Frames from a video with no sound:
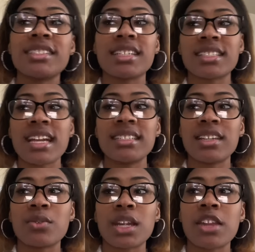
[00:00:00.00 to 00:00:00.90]
just got
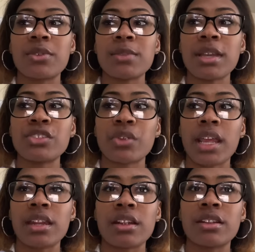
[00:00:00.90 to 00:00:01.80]
done working with my
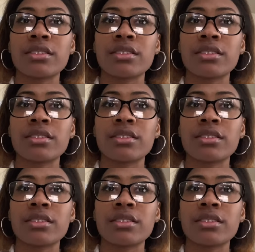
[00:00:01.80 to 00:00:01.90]
trainer,